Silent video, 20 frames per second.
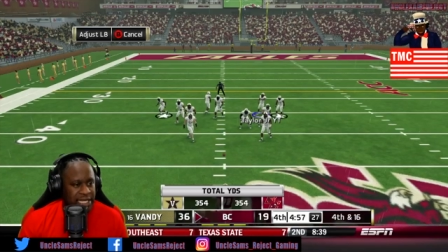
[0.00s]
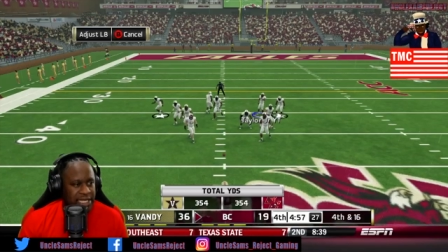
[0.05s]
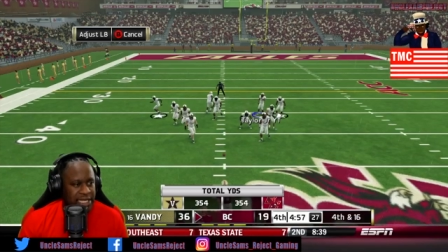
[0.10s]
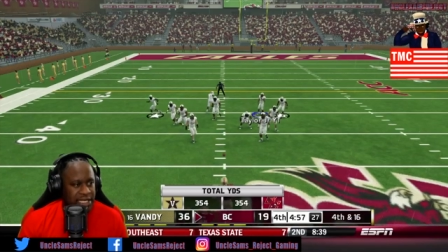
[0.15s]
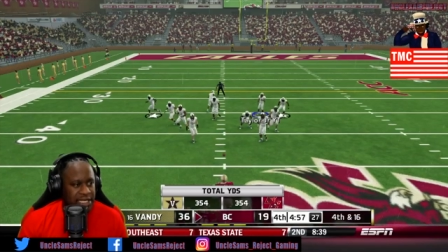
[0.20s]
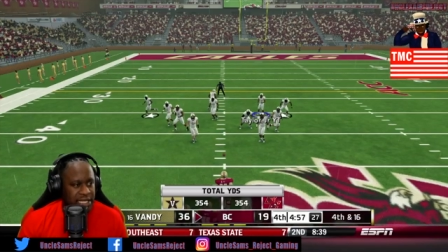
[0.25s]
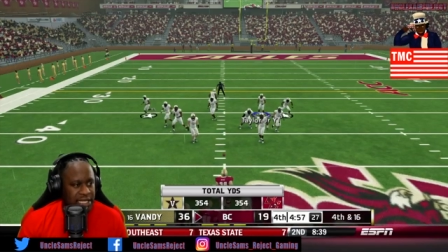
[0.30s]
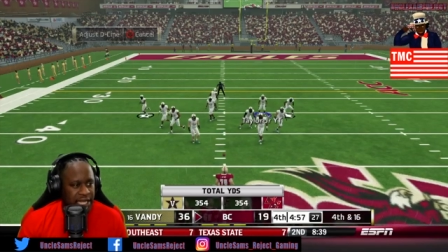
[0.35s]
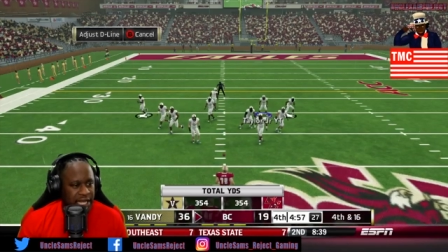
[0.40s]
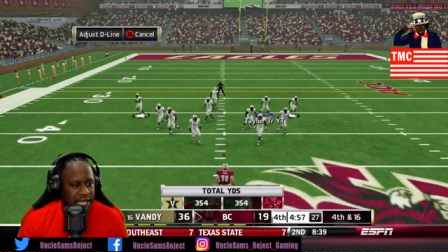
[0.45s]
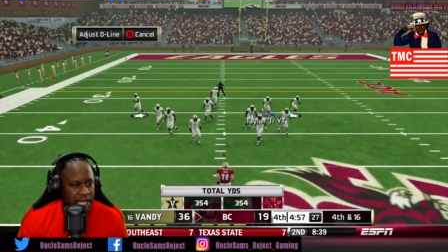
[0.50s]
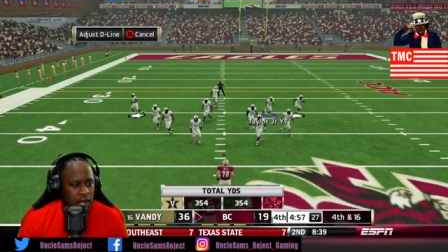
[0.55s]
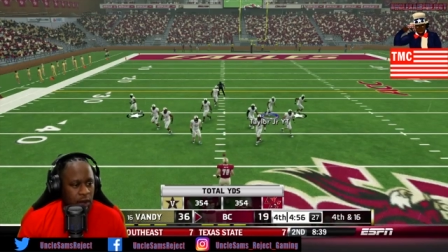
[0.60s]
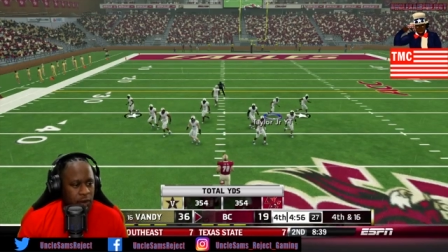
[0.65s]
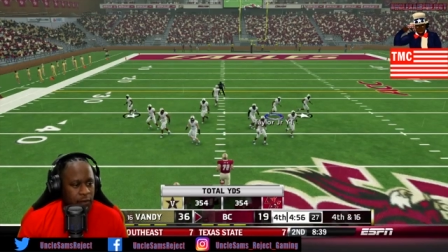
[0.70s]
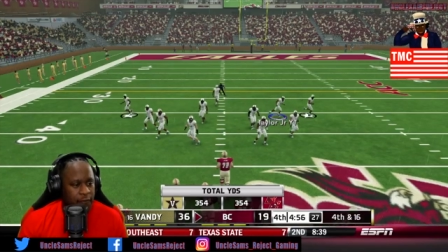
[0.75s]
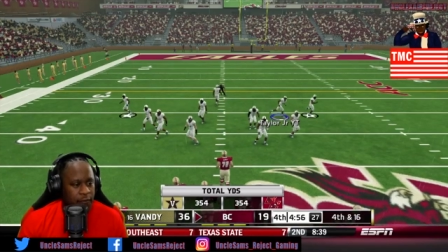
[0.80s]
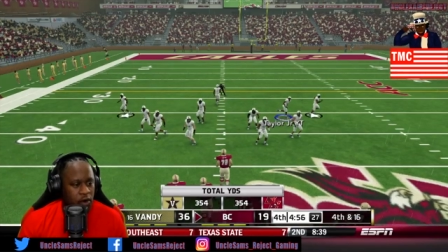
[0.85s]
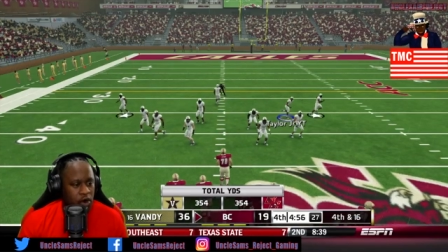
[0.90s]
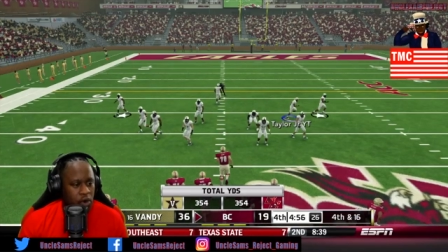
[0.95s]
So Boston
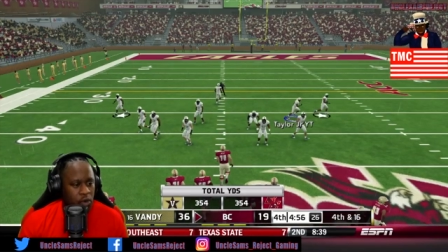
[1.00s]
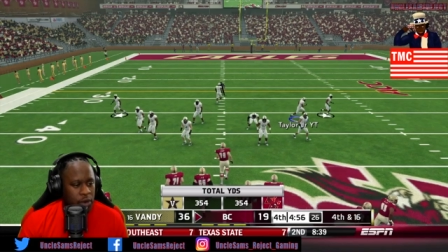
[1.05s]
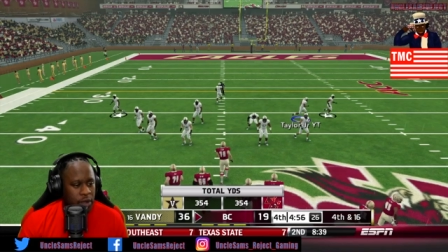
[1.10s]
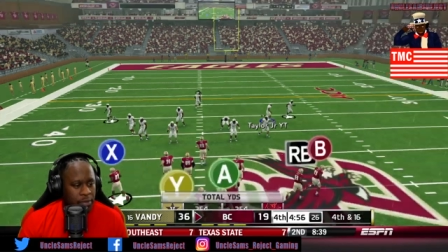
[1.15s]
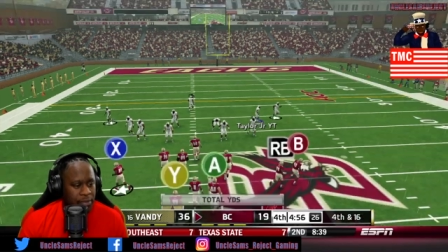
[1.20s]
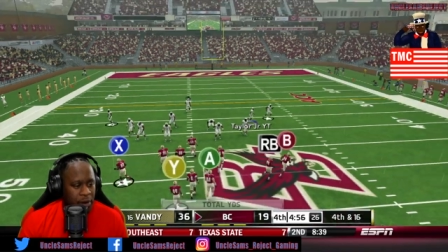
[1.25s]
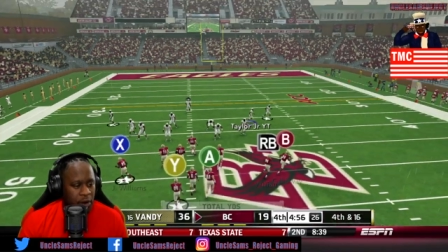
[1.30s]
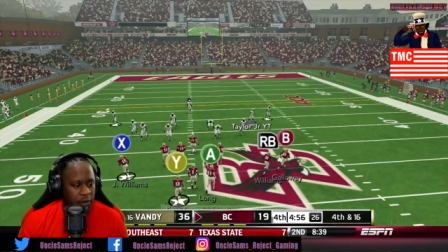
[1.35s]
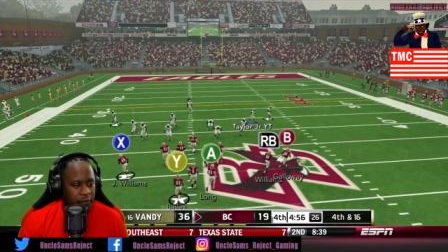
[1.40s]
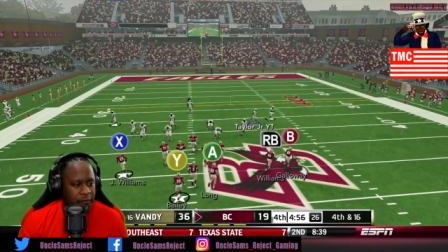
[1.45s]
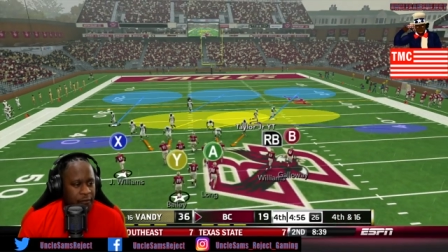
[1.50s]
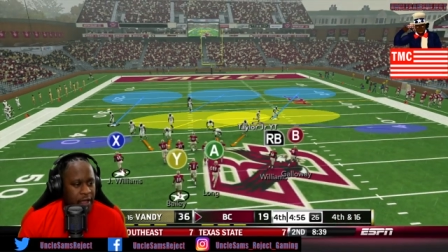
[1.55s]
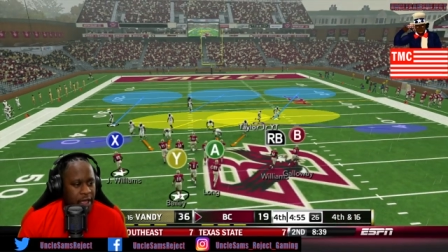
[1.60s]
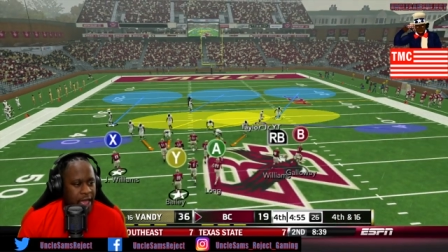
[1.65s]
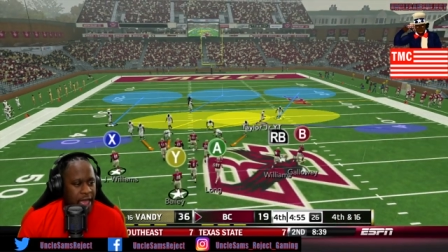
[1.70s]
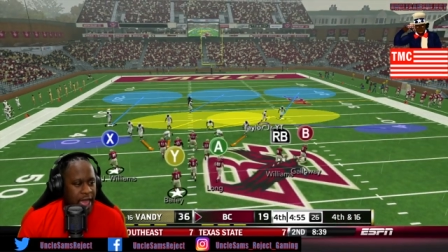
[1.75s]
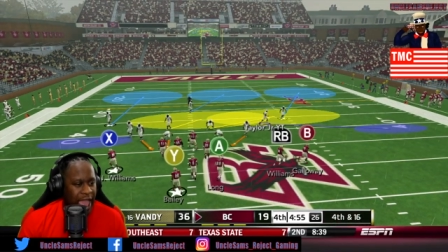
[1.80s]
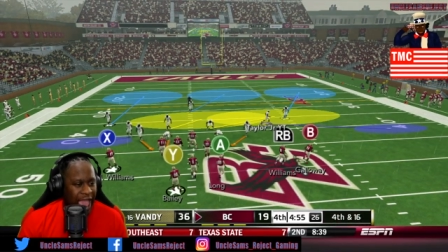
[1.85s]
College is indeed going for it.